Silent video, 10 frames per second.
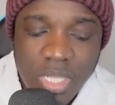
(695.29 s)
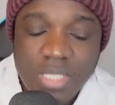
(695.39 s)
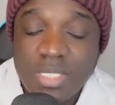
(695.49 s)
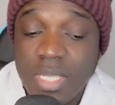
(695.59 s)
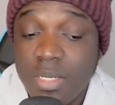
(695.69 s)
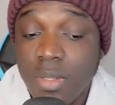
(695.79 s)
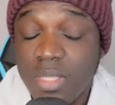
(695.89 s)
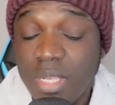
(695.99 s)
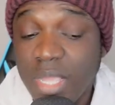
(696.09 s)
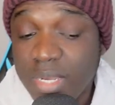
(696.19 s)
and said
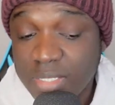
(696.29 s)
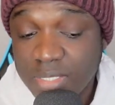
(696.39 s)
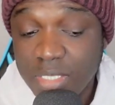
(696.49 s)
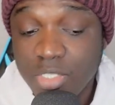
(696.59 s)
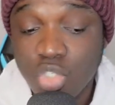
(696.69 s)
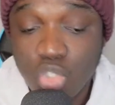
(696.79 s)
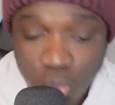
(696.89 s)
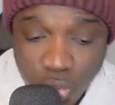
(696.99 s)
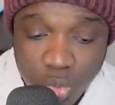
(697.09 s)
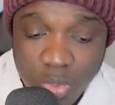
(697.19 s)
nothing like this is
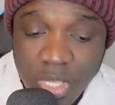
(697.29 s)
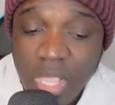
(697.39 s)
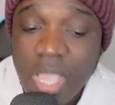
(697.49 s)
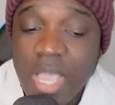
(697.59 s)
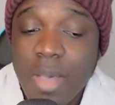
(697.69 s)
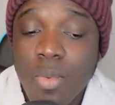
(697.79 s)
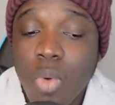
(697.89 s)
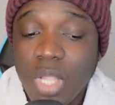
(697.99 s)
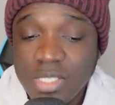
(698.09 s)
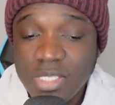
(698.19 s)
true,
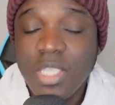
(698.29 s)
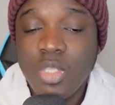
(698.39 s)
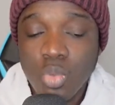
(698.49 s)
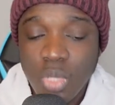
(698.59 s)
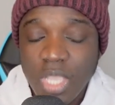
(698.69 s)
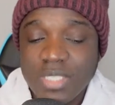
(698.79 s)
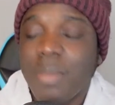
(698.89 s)
what say you guys?